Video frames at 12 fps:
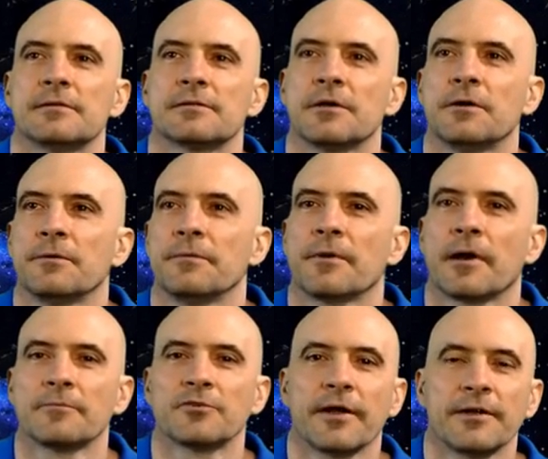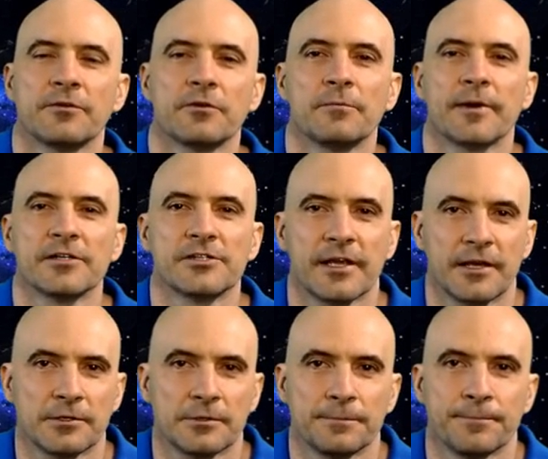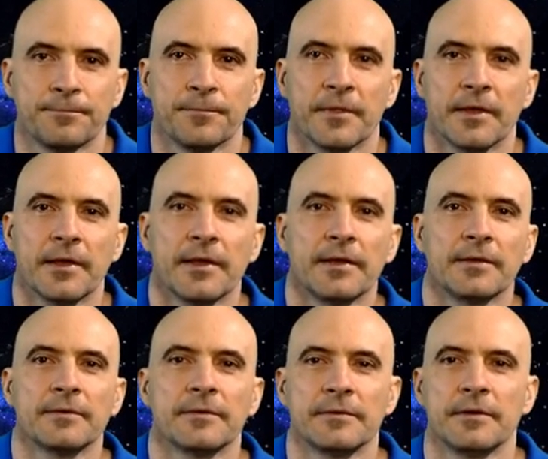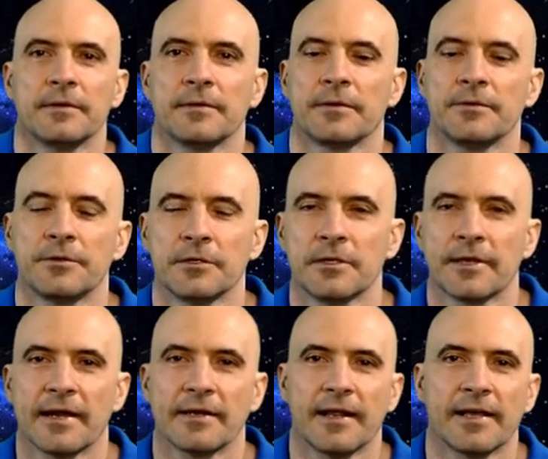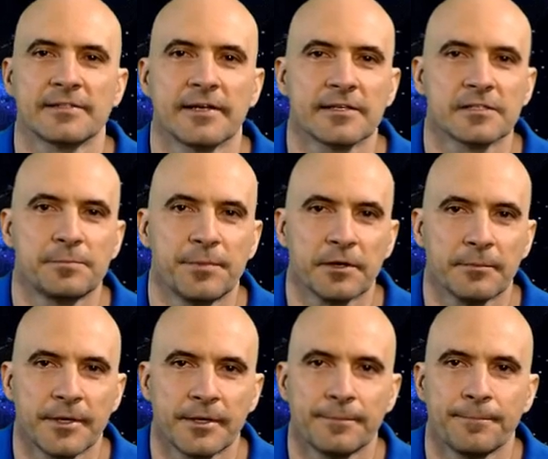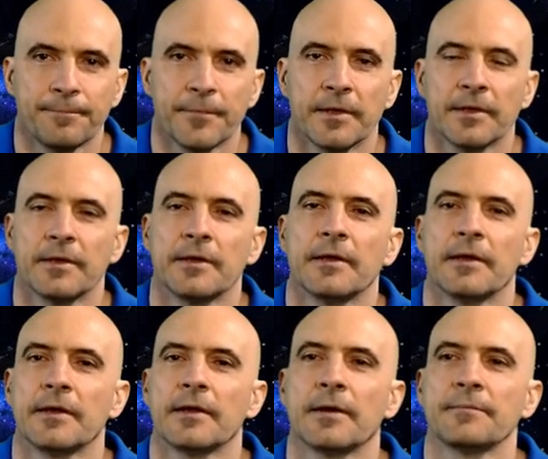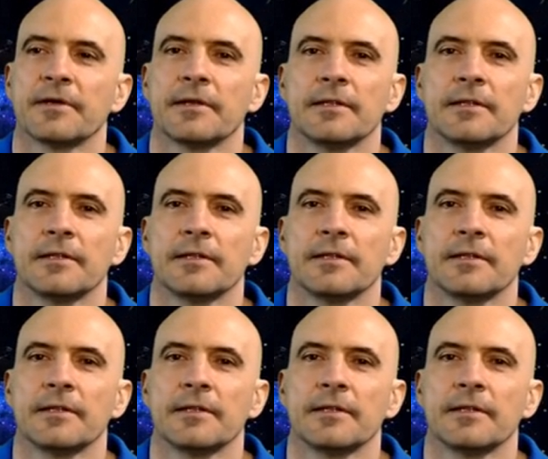So I'm trying to grow my channel, and you can look at it as an experiment. And I